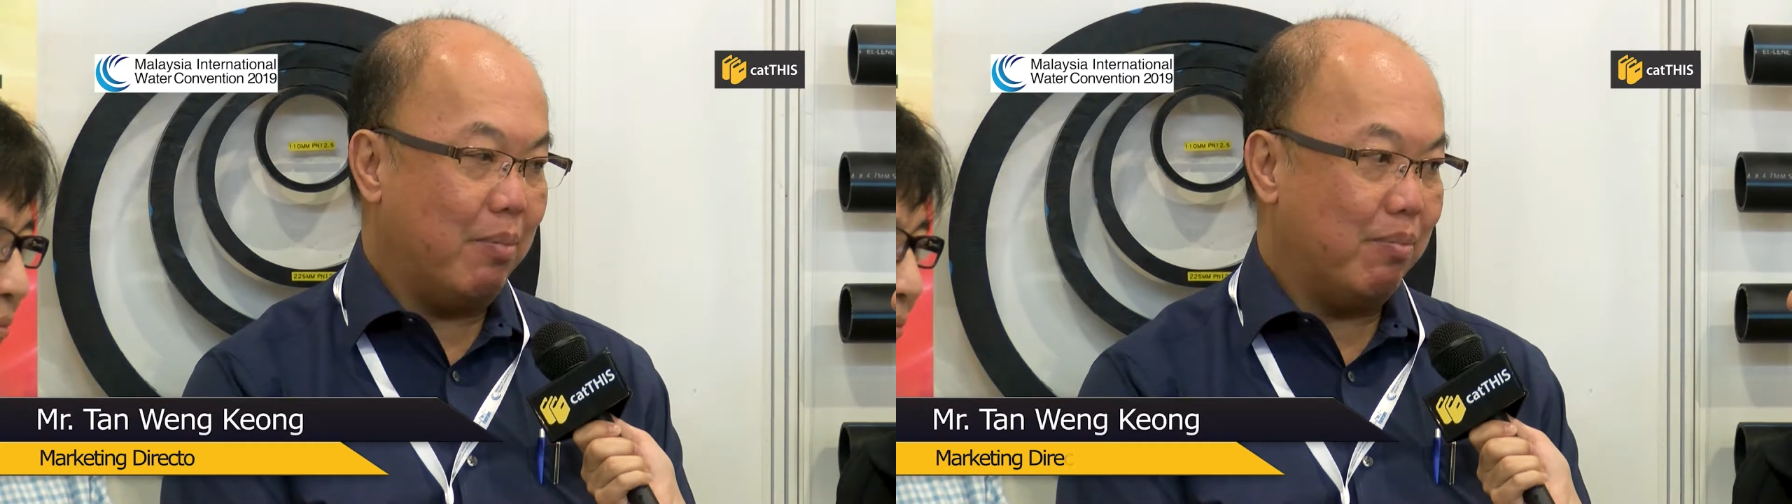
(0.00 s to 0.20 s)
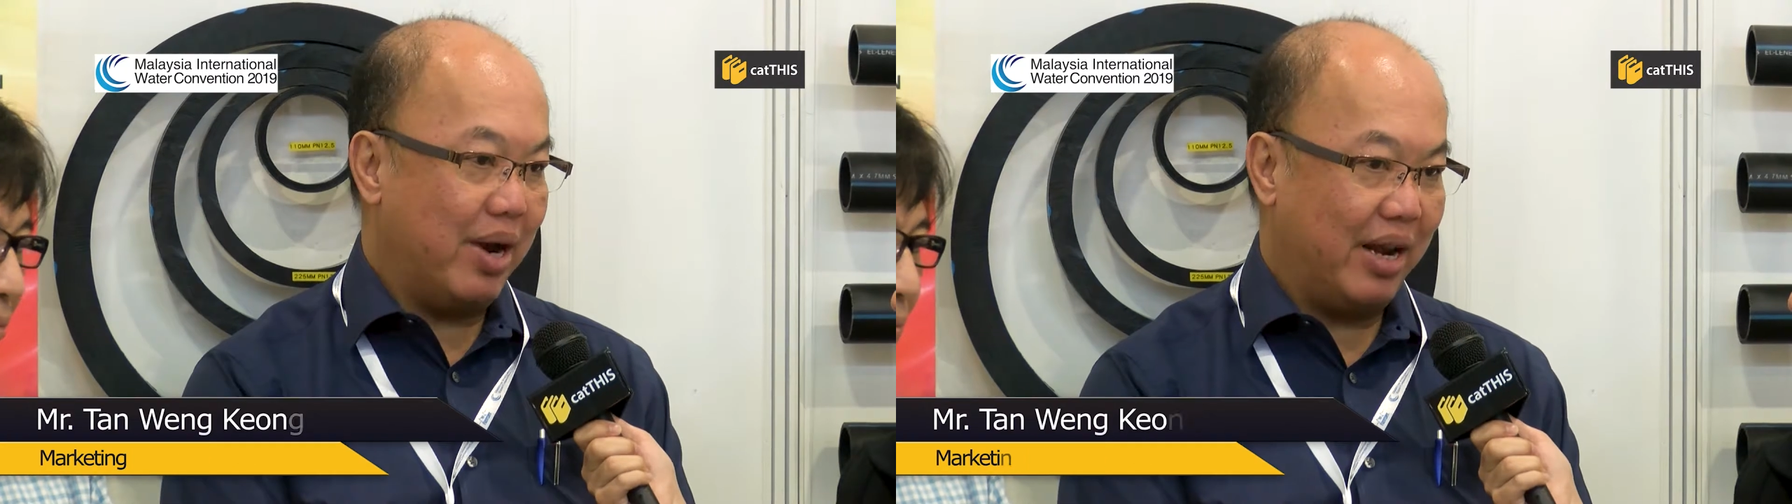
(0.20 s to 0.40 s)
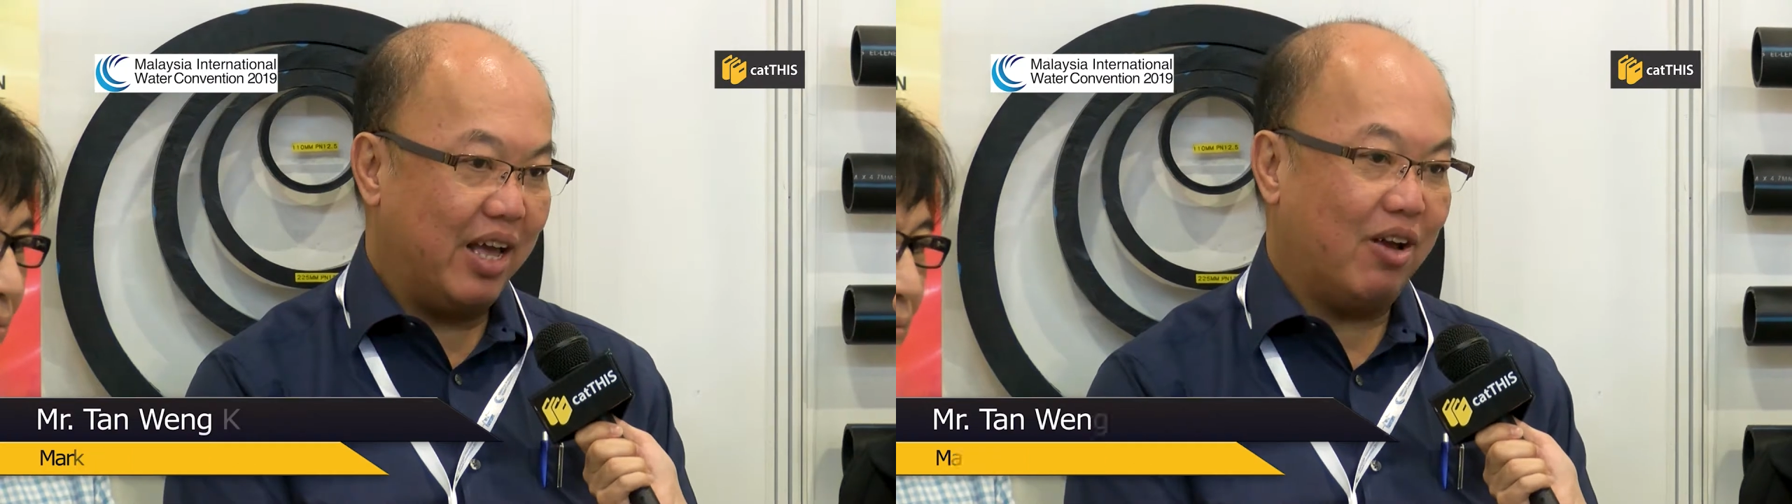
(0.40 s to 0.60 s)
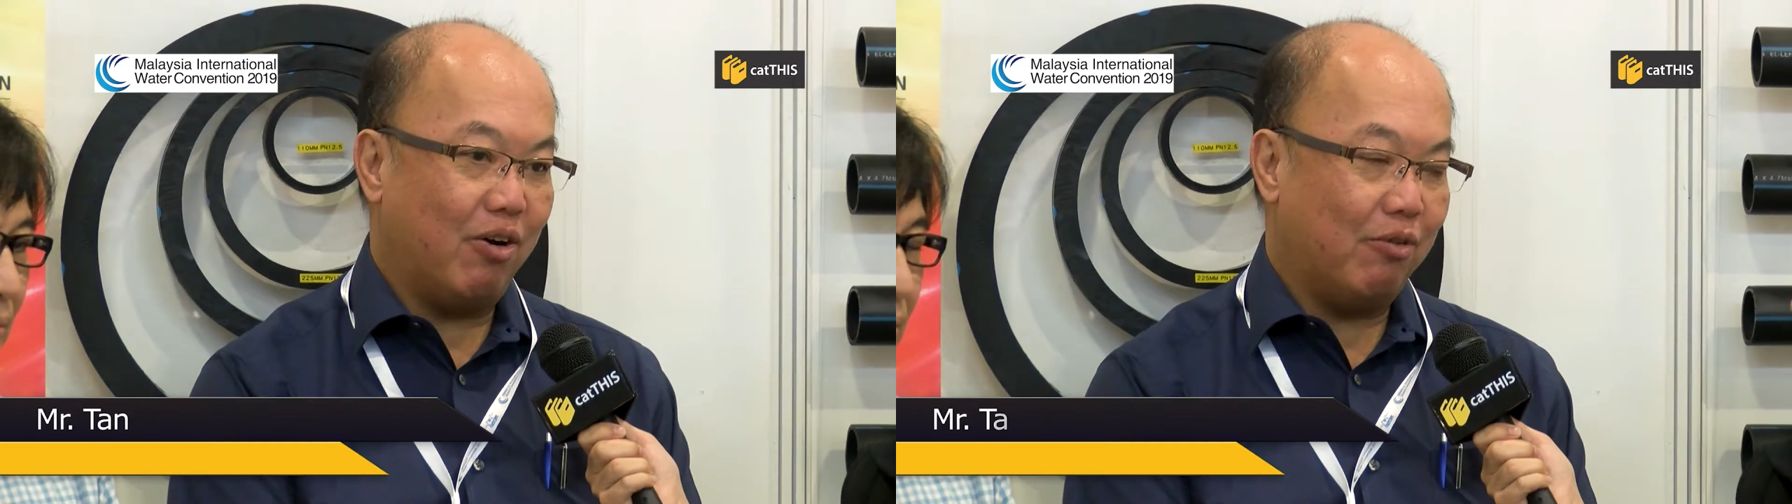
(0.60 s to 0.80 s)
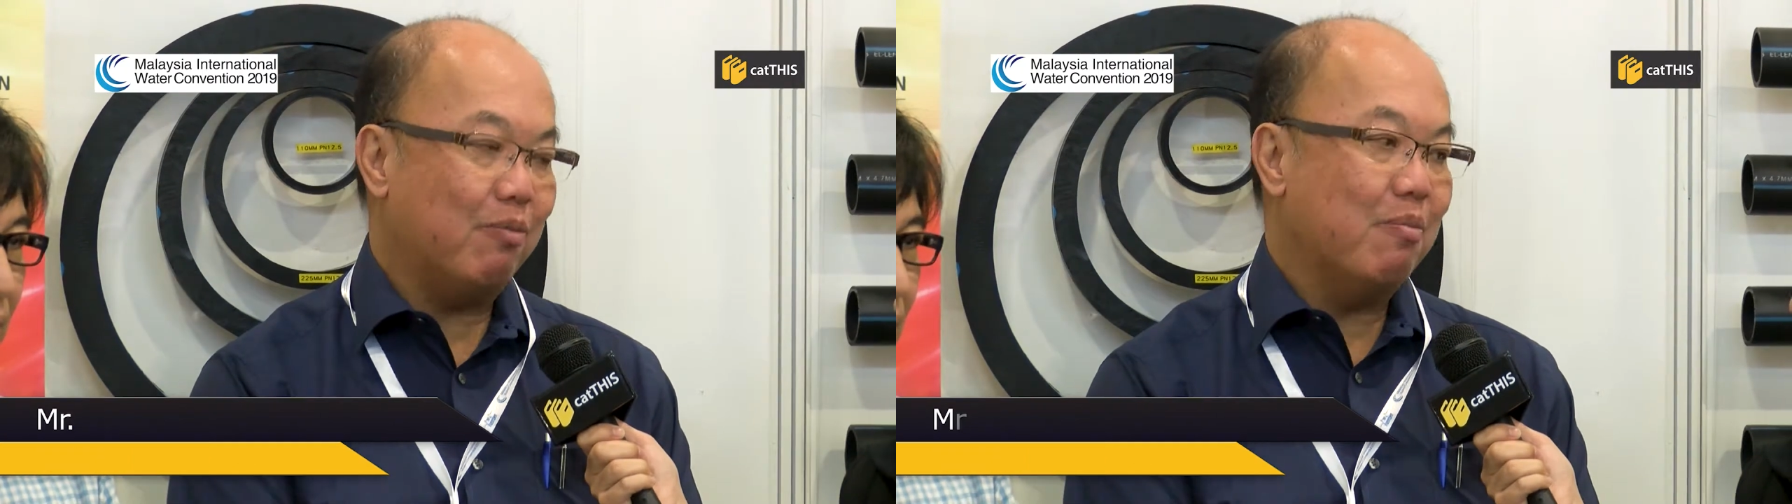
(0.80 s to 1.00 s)
umbrella
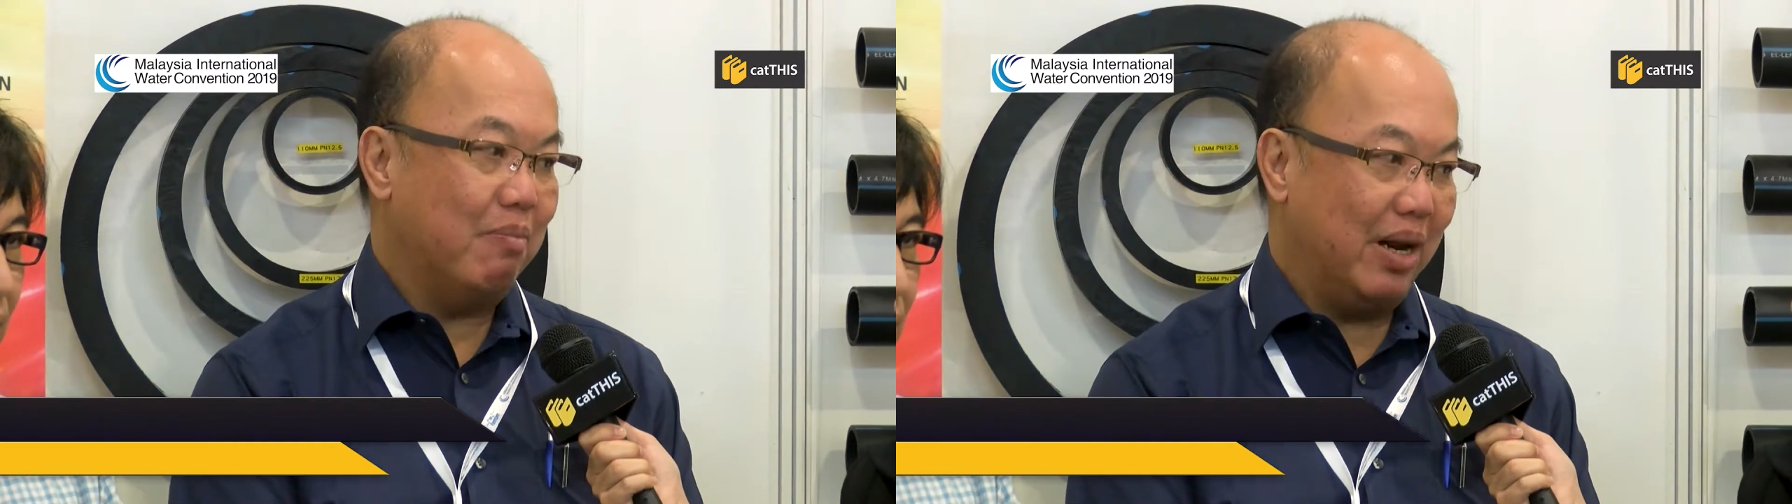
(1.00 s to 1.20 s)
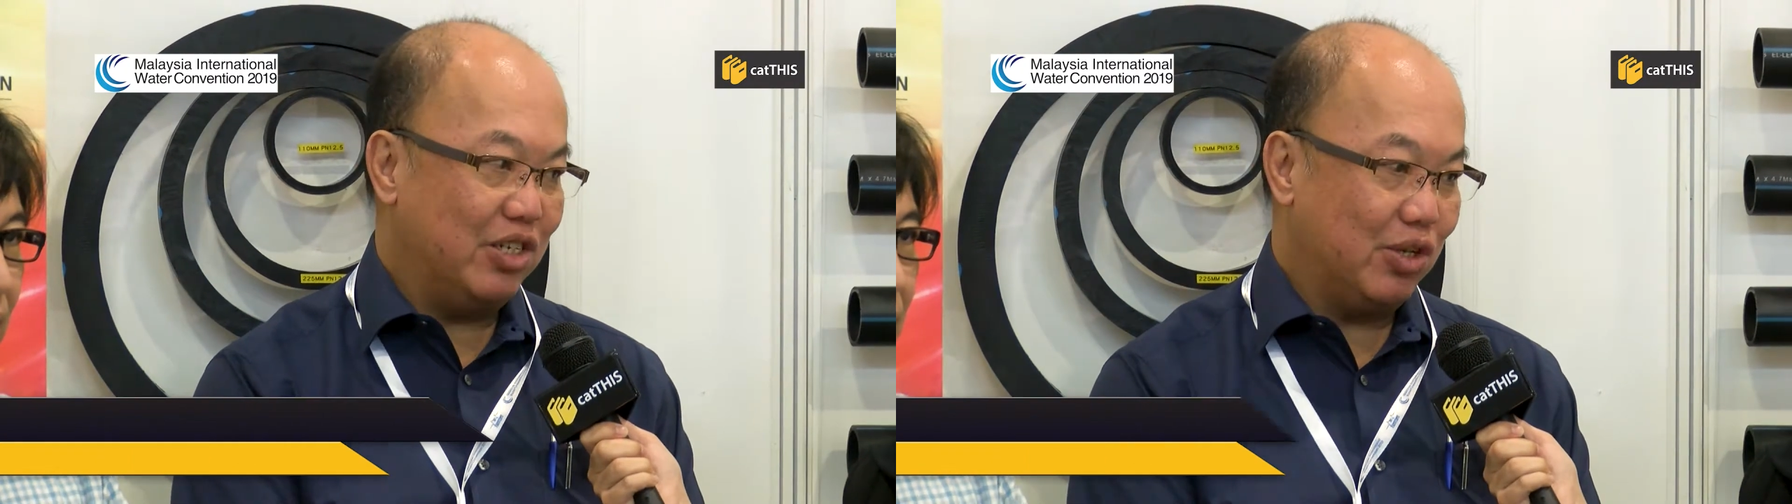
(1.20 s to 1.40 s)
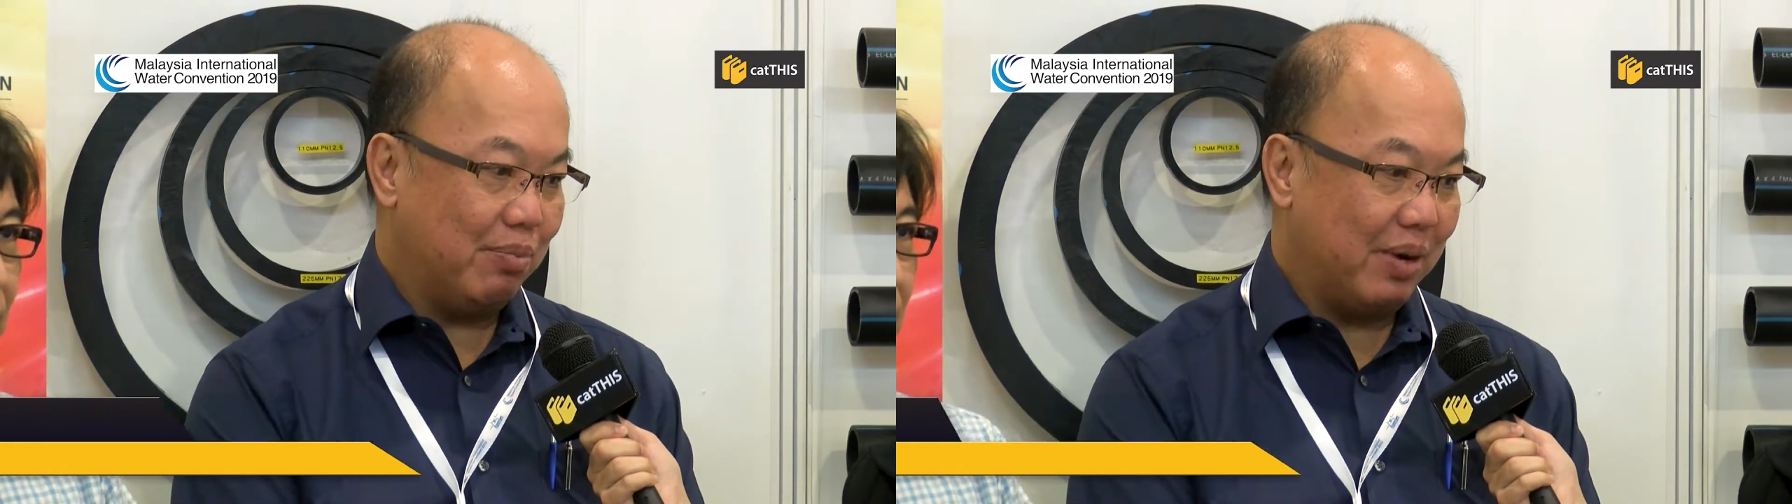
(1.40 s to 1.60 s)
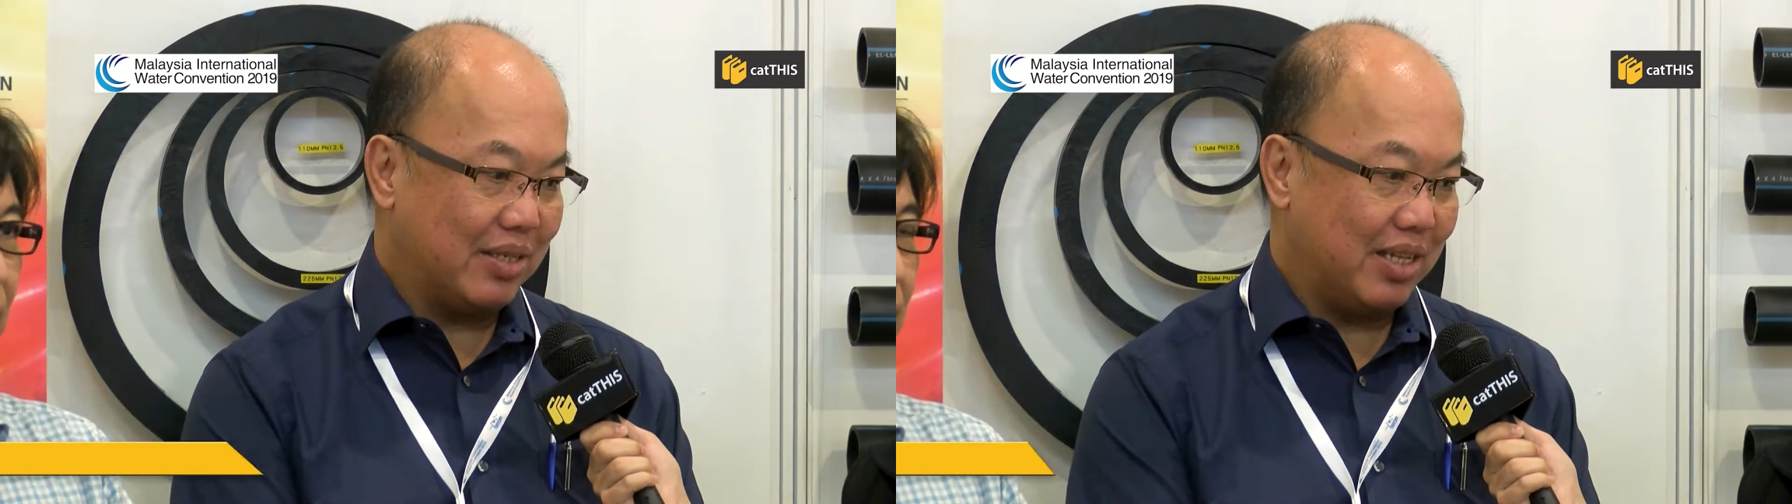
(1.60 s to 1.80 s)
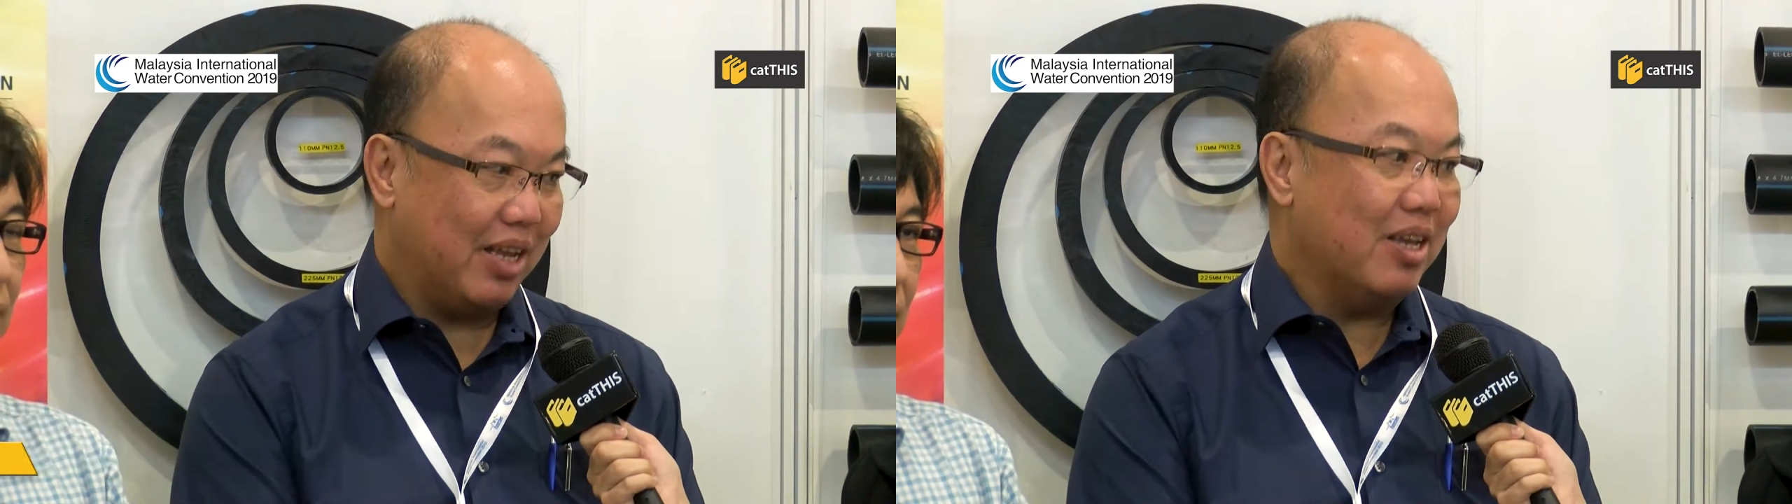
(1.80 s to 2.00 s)
of Malaysia
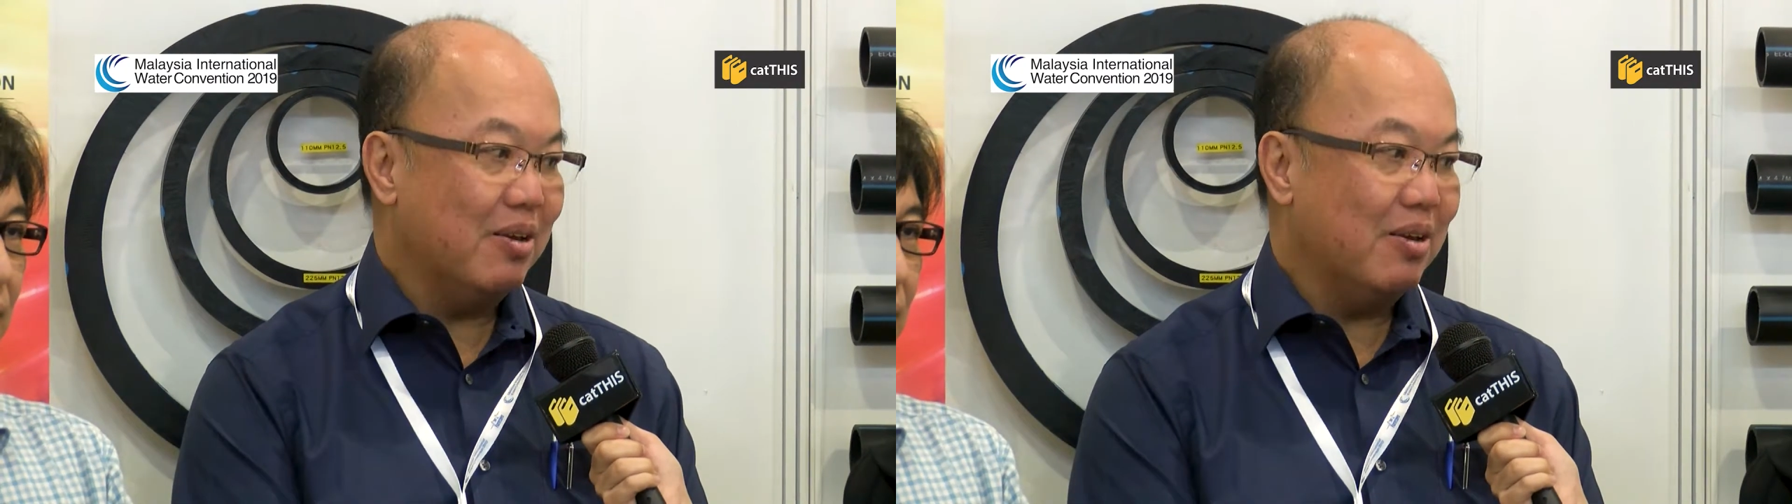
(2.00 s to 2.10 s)
Plastic